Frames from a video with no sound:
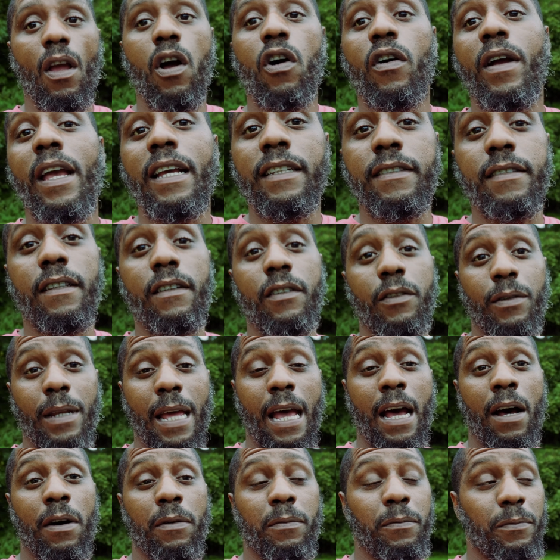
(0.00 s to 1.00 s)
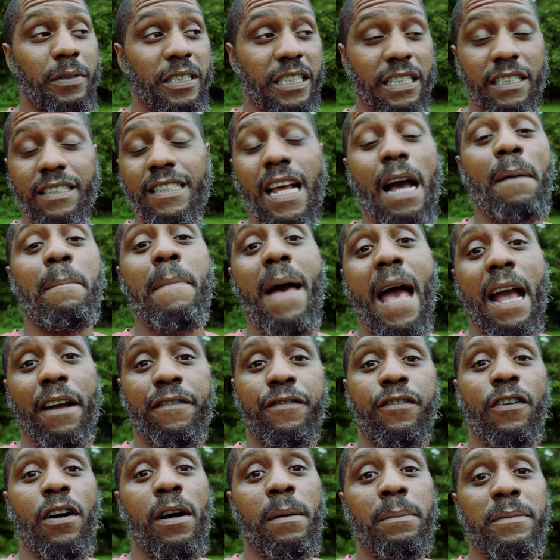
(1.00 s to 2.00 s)
Okay, so now we just got back
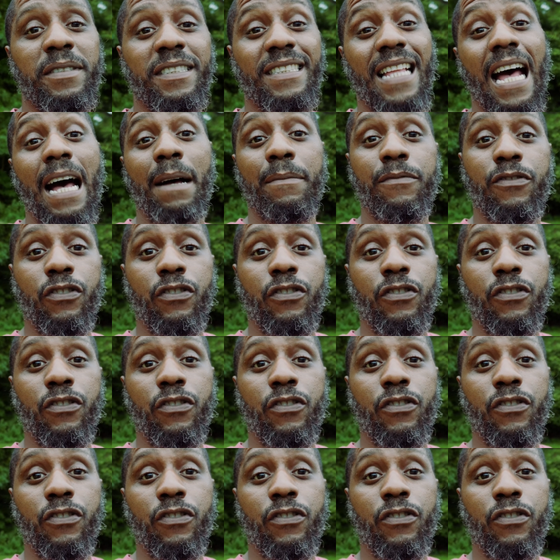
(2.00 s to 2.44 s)
from stop